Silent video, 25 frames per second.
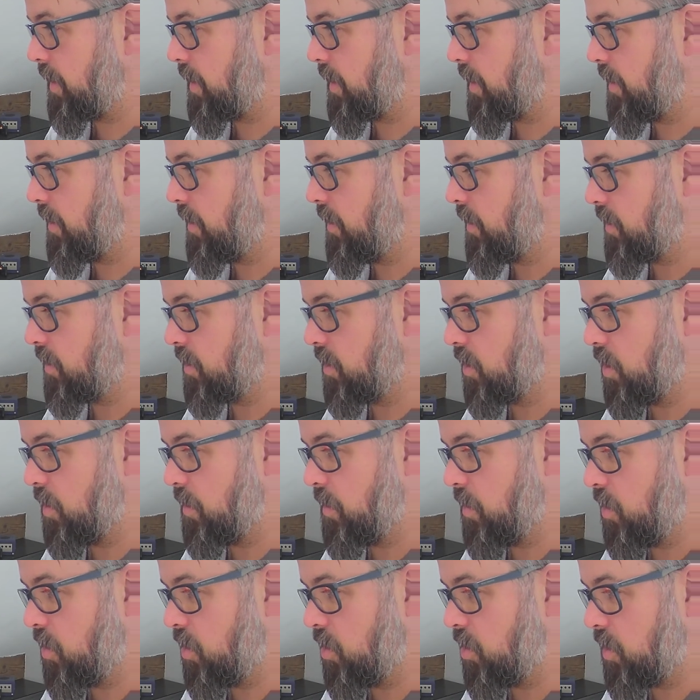That's
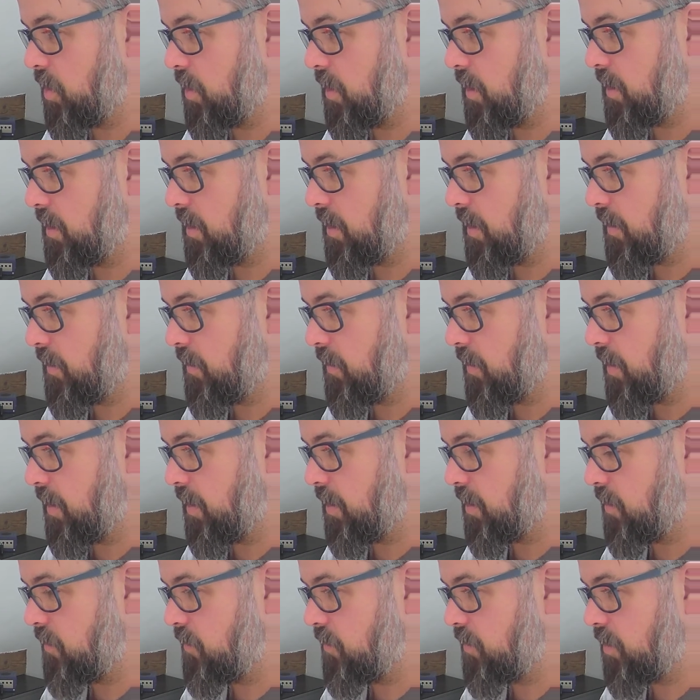commercial, isn't it?
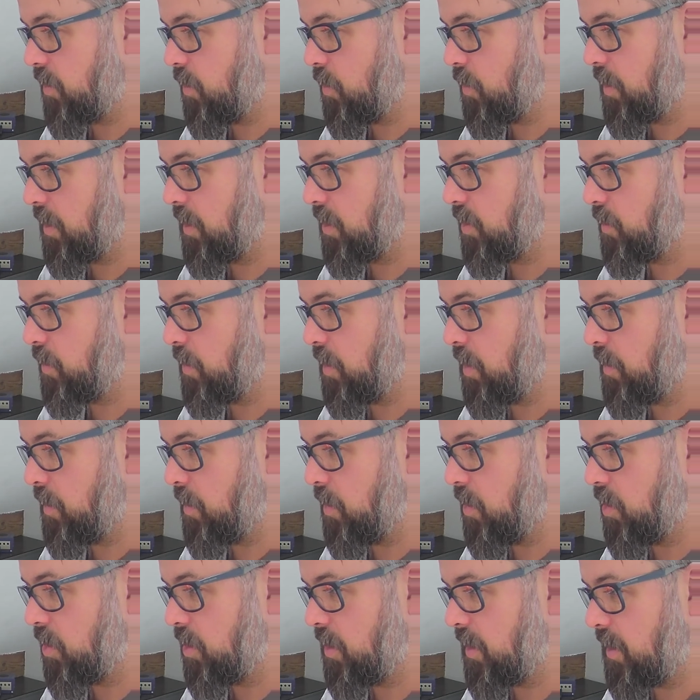Right, so I've zoned in some
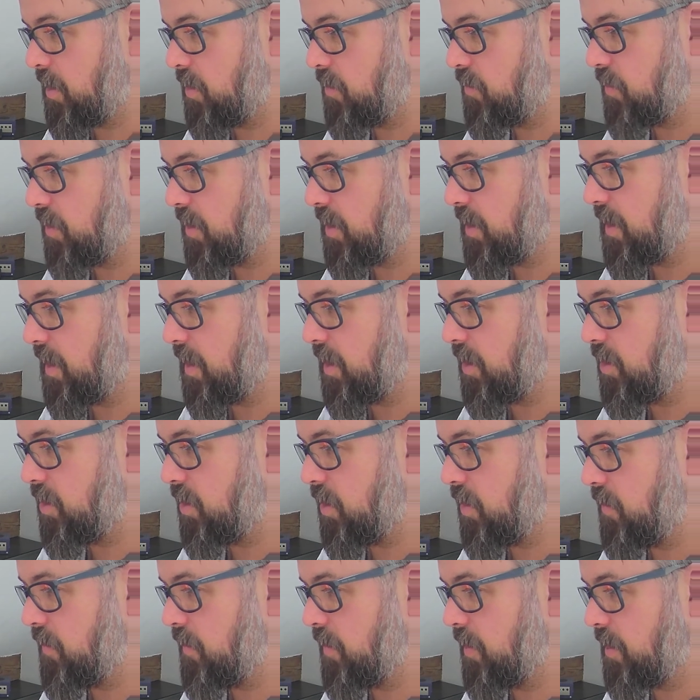commercial, that's
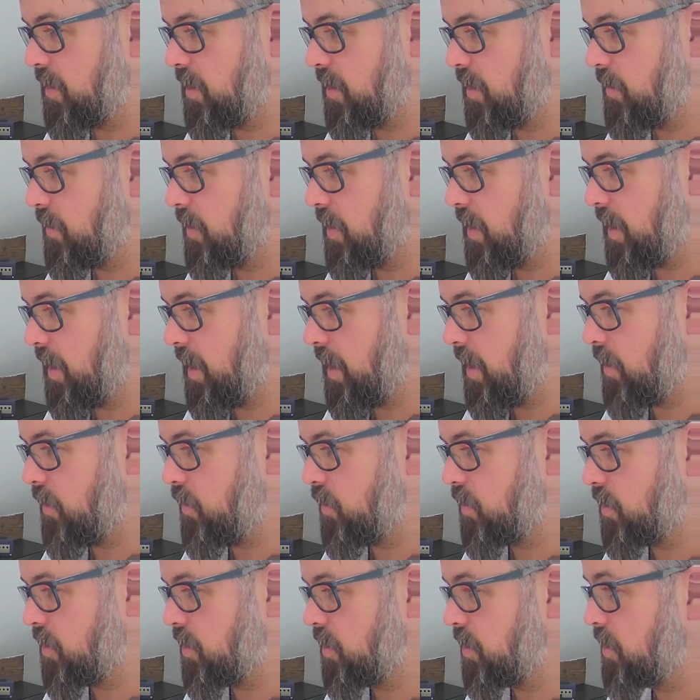residential, obviously with the
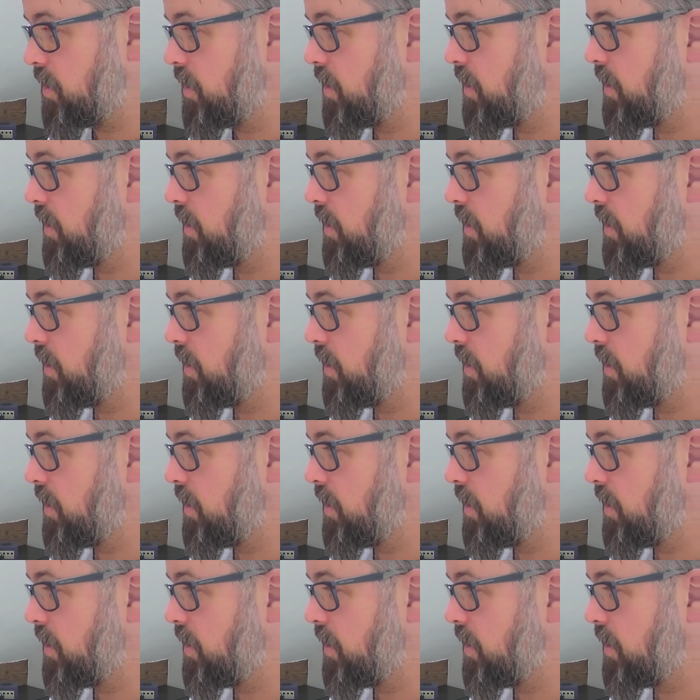houses